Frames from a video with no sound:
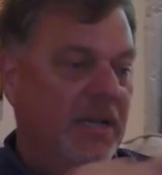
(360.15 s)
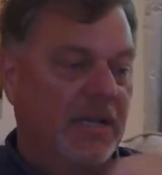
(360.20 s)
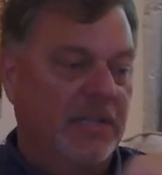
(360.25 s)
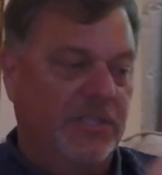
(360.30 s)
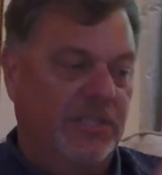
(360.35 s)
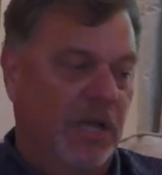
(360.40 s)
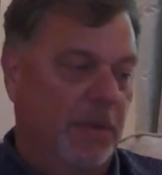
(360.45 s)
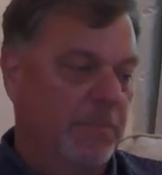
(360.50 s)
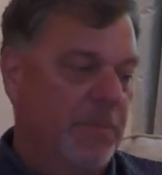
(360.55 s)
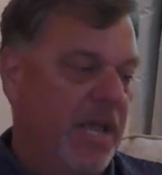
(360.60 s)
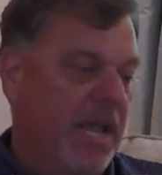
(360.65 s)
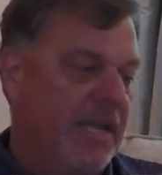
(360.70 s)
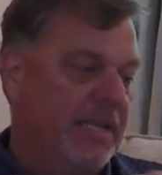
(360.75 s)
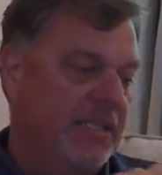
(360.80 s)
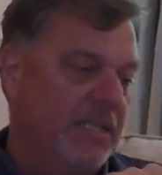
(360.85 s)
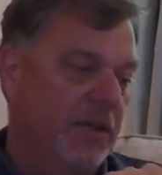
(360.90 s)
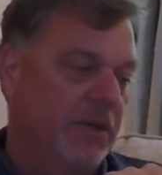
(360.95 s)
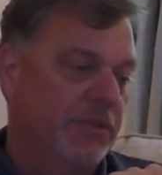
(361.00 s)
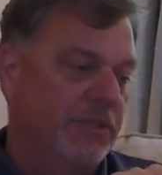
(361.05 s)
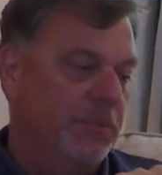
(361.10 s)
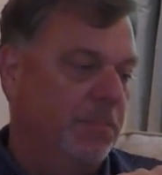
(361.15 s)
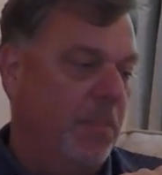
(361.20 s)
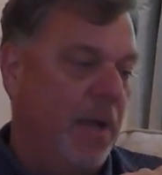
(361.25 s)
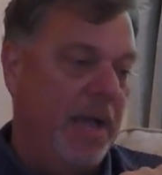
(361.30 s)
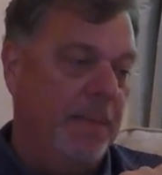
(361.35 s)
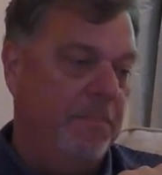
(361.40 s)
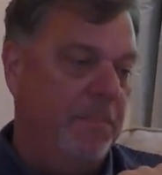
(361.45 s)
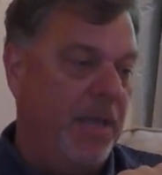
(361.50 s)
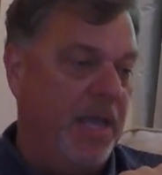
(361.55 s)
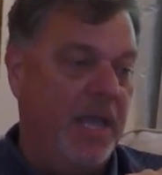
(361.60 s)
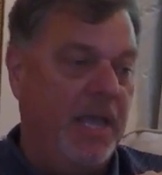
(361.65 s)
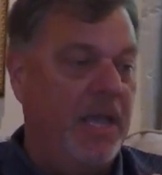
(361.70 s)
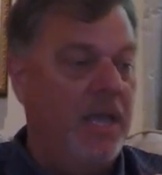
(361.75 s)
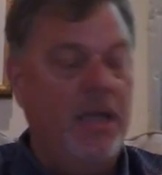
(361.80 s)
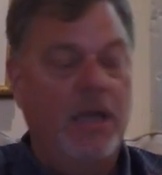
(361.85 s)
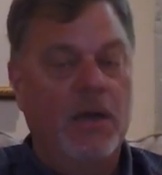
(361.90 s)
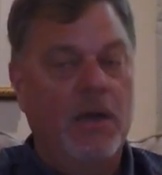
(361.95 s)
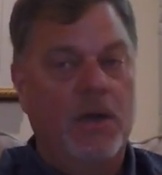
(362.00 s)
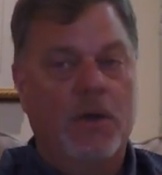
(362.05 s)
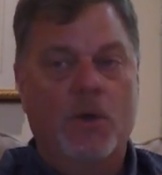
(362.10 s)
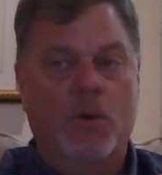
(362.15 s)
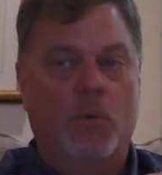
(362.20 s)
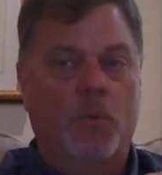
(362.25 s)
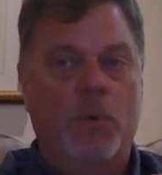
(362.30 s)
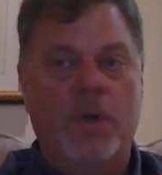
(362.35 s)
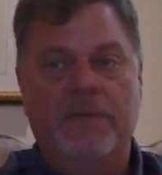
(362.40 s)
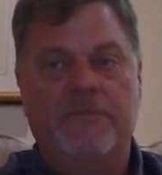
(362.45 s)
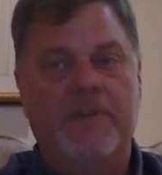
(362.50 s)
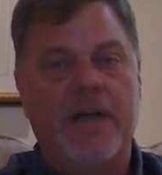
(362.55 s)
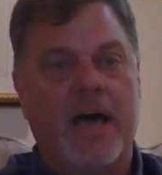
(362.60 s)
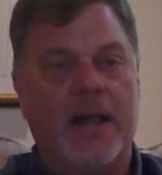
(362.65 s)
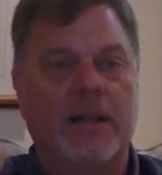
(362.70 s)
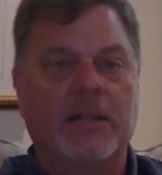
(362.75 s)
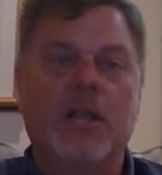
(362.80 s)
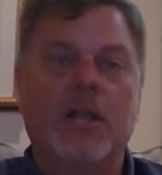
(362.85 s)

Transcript: Some days those might be we've got a